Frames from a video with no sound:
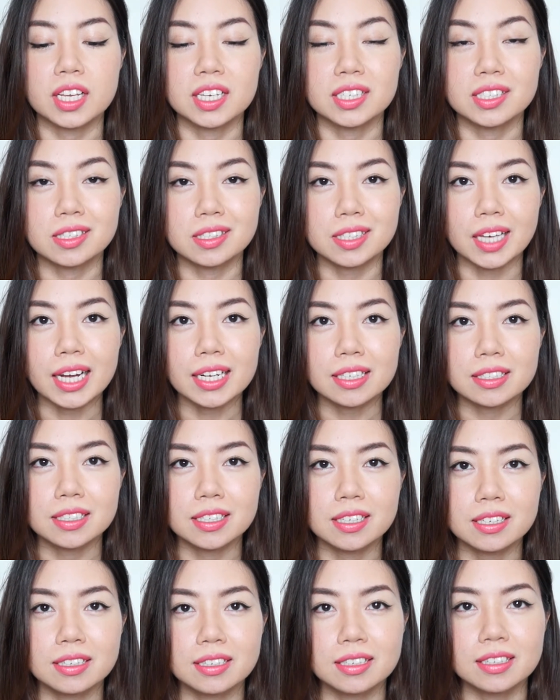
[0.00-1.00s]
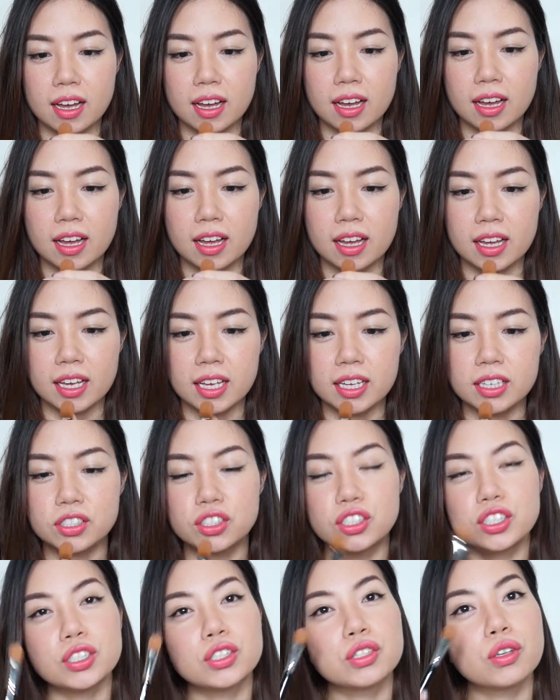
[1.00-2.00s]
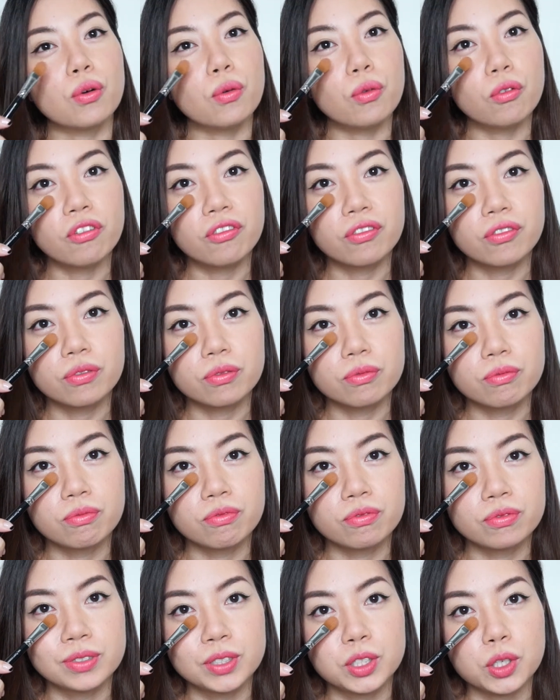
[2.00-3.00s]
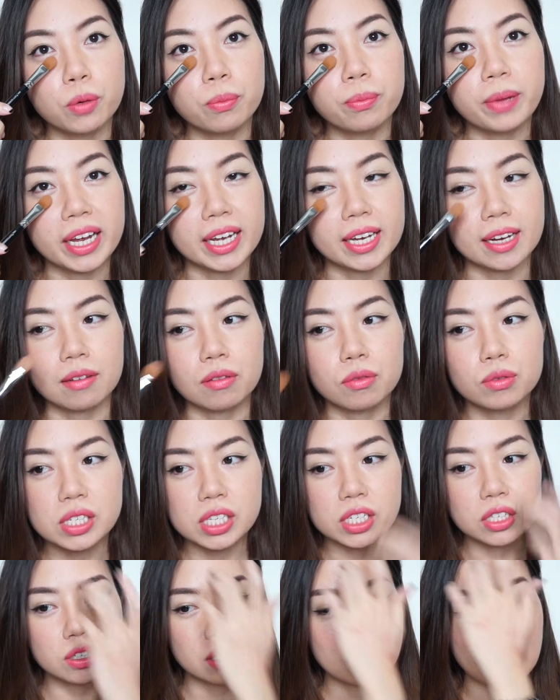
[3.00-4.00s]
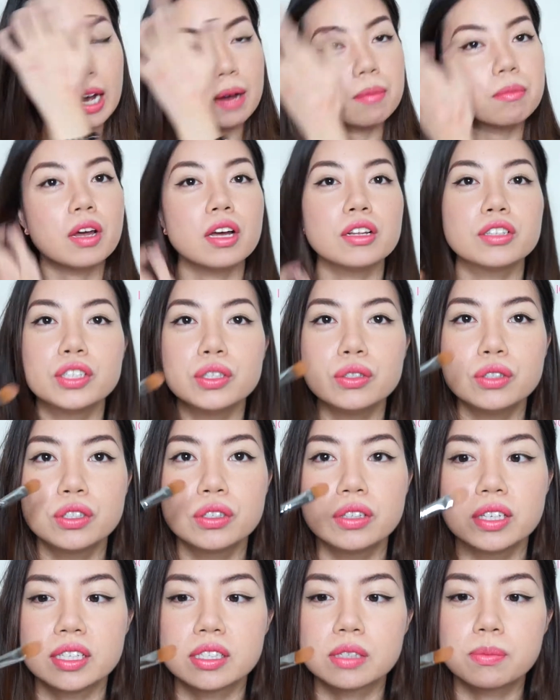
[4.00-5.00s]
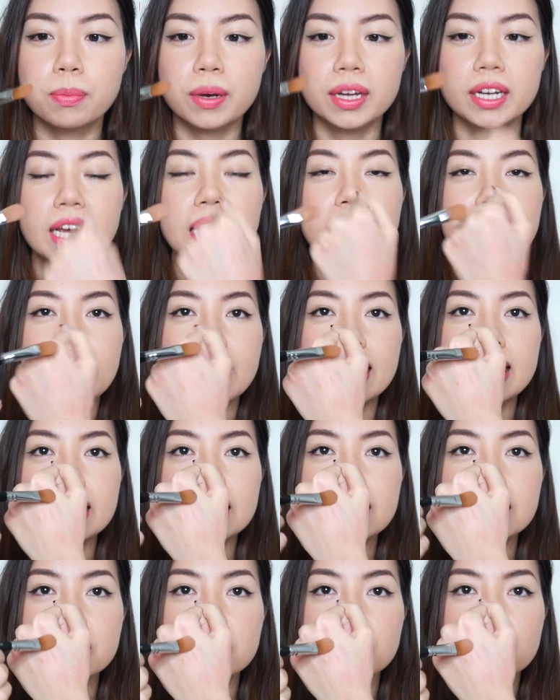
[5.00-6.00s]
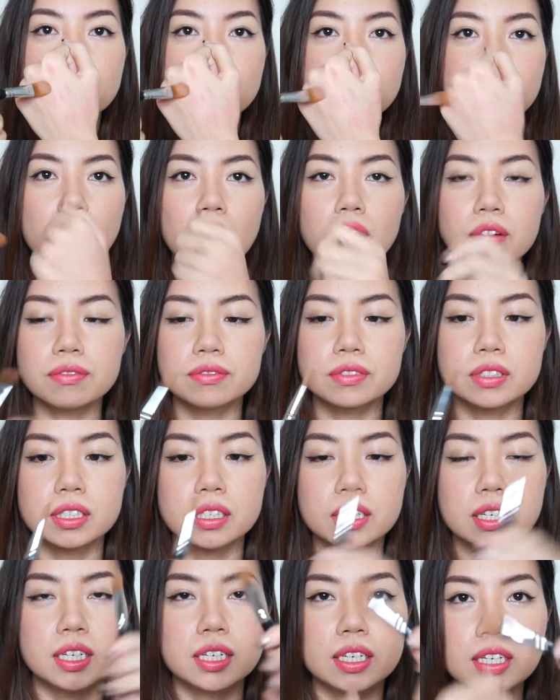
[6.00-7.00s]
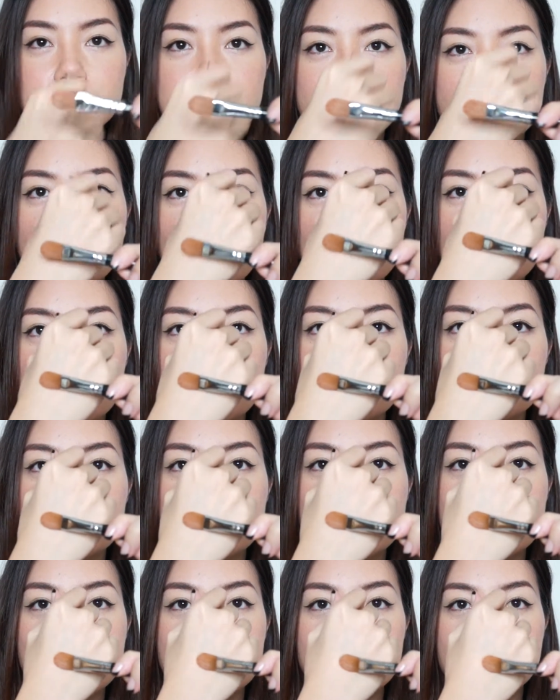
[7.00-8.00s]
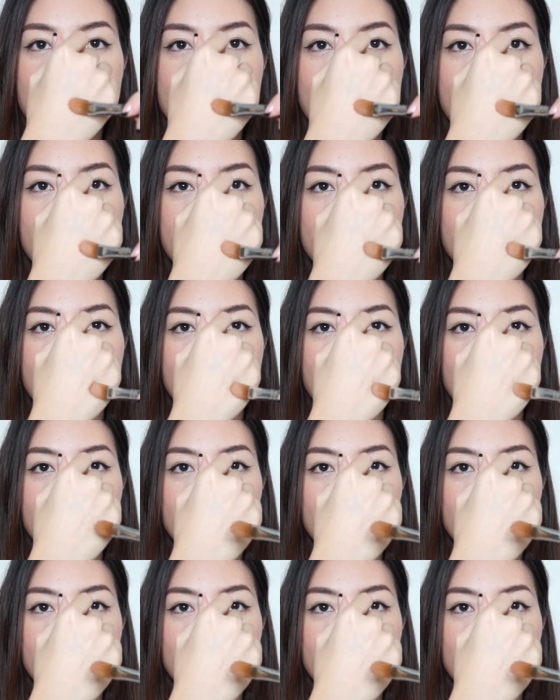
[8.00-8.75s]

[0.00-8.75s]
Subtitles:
set. It's just so big. I'm not used to this, but it is soft. It is like really soft